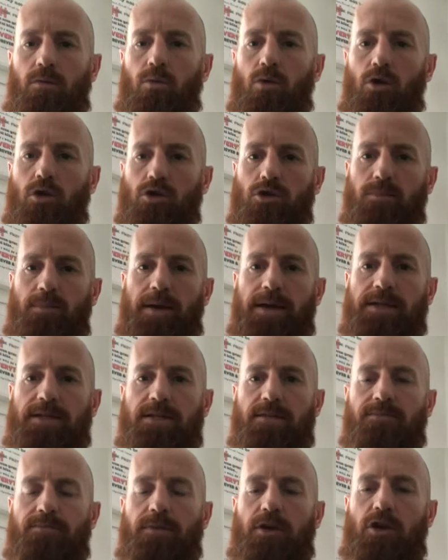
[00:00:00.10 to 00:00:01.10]

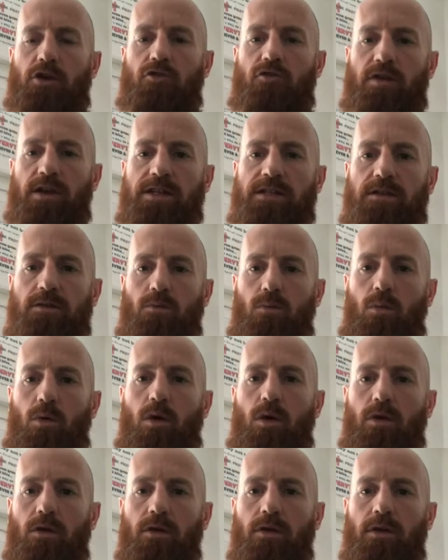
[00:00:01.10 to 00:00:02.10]
workspace and creating
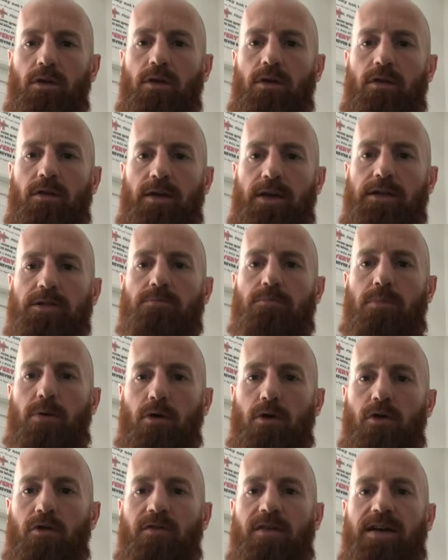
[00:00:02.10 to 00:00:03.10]
one that is
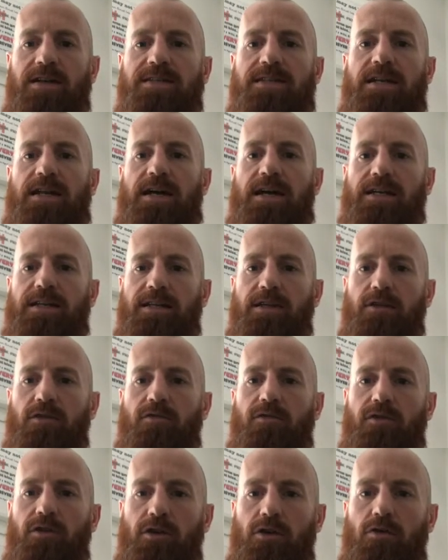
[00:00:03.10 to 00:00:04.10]
perfect and ideal
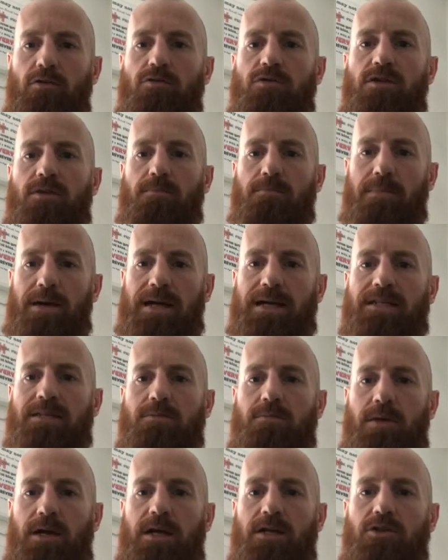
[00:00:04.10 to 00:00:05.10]
for you to
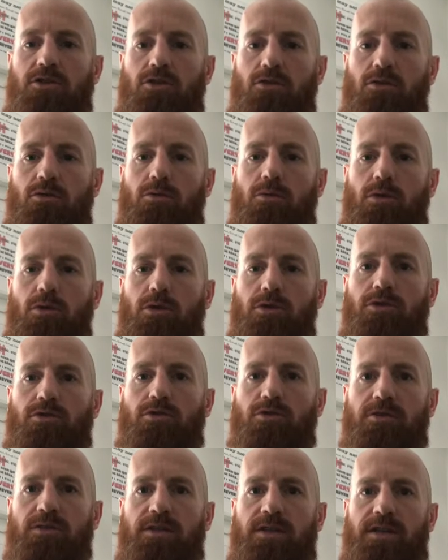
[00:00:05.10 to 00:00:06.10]
maximize your work
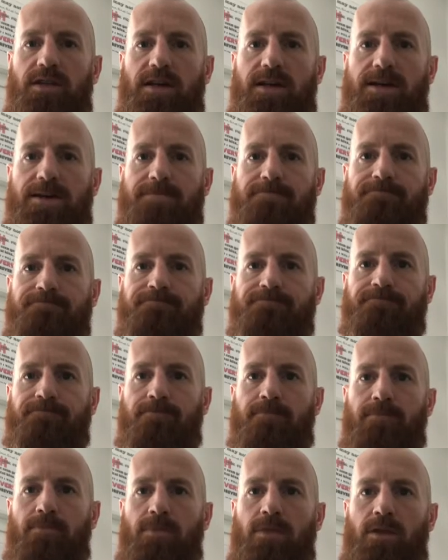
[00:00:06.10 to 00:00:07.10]
during the day.
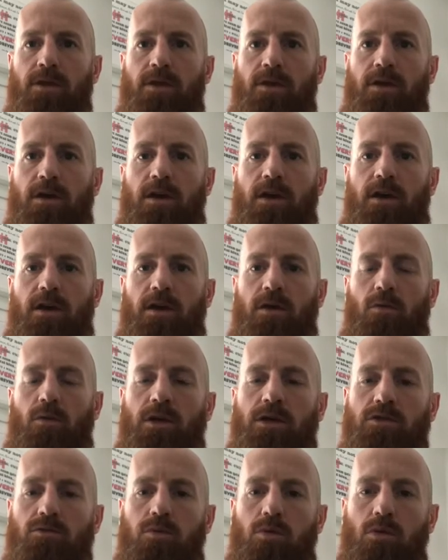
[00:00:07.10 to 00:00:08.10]

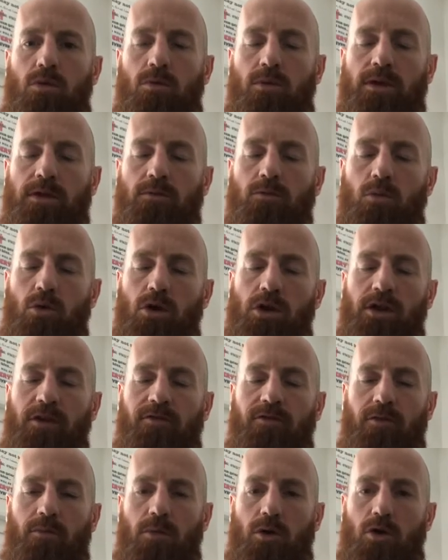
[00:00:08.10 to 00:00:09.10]
When working
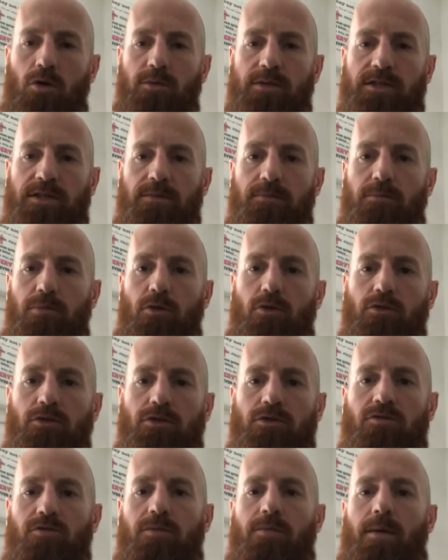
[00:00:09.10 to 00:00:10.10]
from home, it's
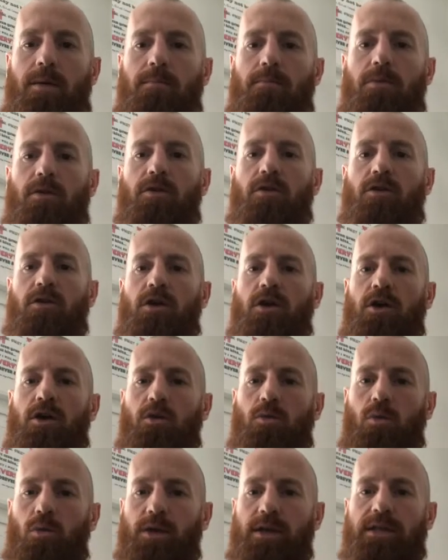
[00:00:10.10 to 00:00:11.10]
important to remember that
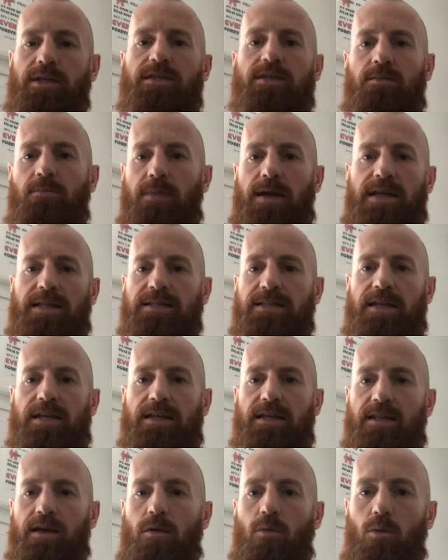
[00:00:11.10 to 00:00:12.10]
we need to
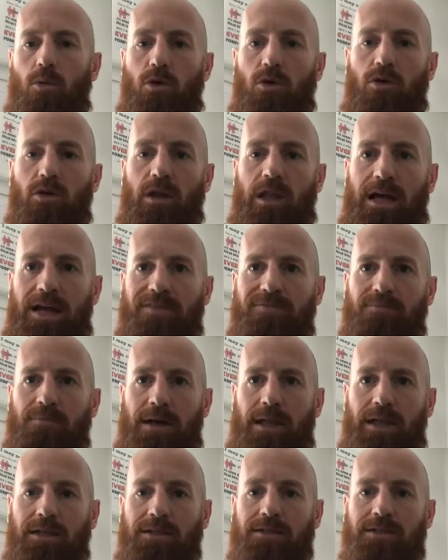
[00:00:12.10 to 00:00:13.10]
maintain that work-life
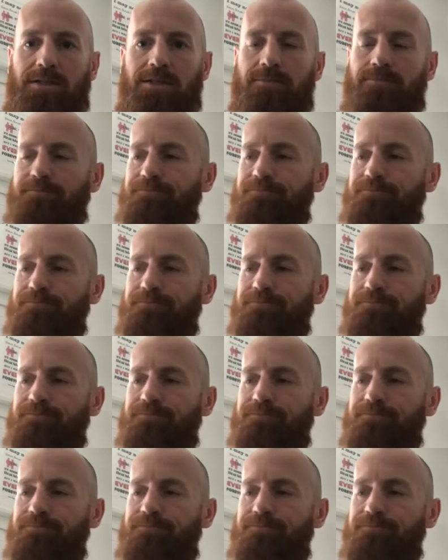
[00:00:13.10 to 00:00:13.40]
balance.